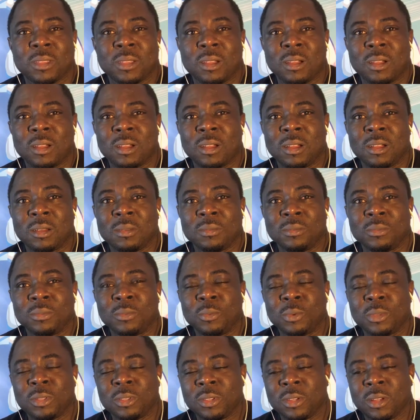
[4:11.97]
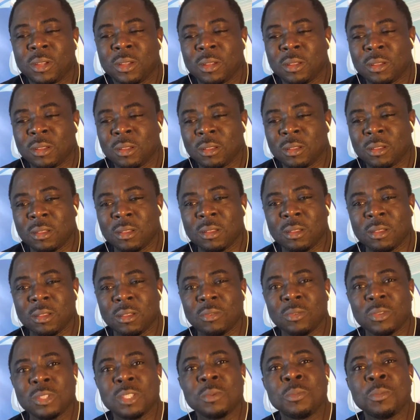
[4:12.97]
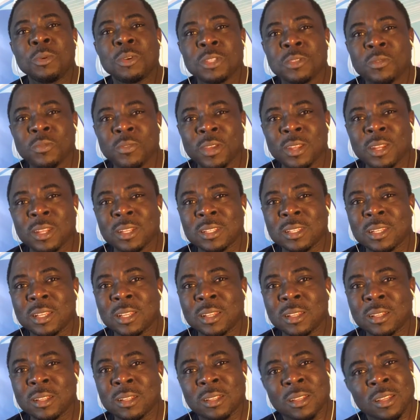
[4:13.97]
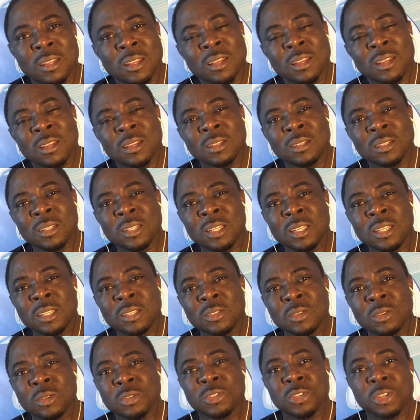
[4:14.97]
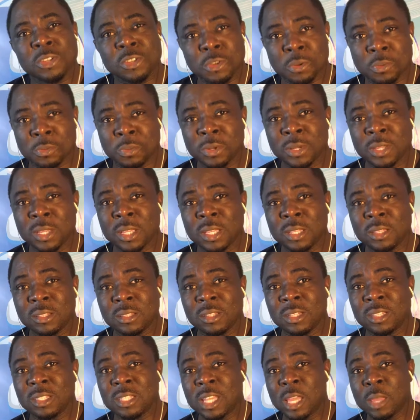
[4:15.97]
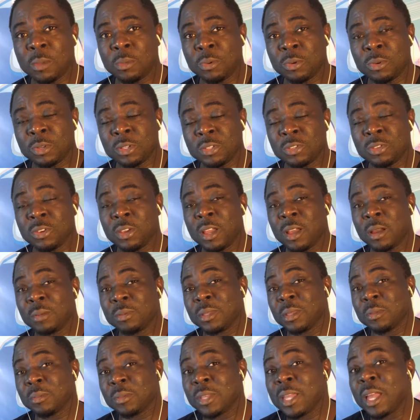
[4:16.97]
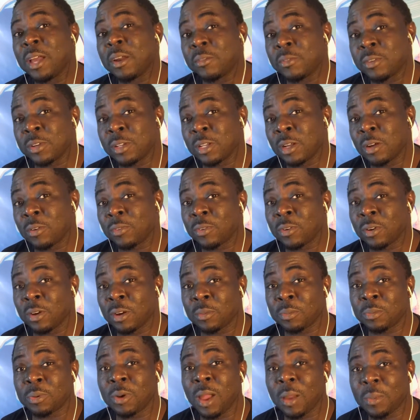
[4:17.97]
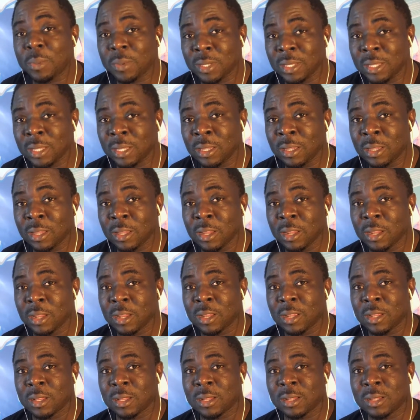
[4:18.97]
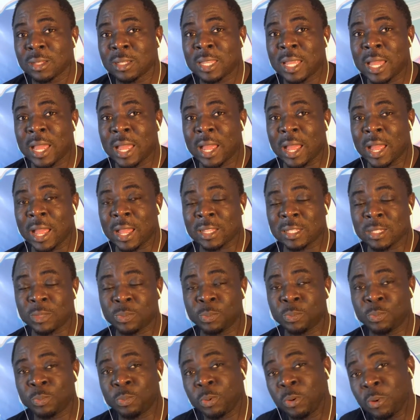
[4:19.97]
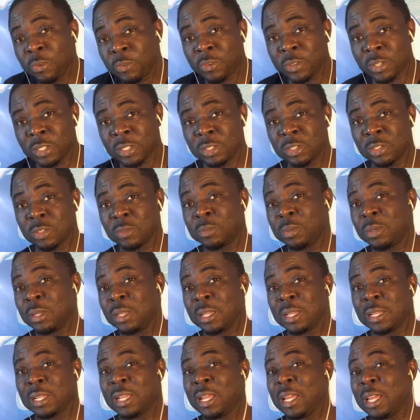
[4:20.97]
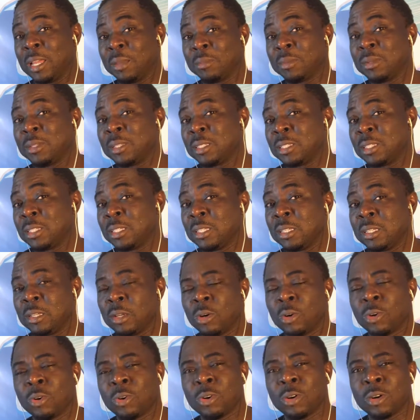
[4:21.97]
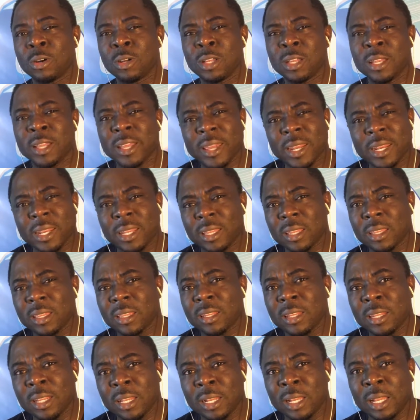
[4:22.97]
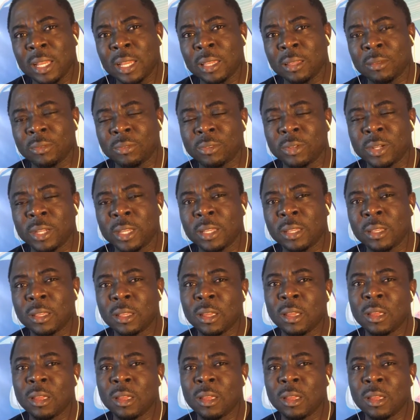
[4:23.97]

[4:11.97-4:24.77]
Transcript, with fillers: uh, with a with a motivated seller, the solution you're bringing to the table is to help them get rid of a property that has proven to be a liability or a headache in their life, right?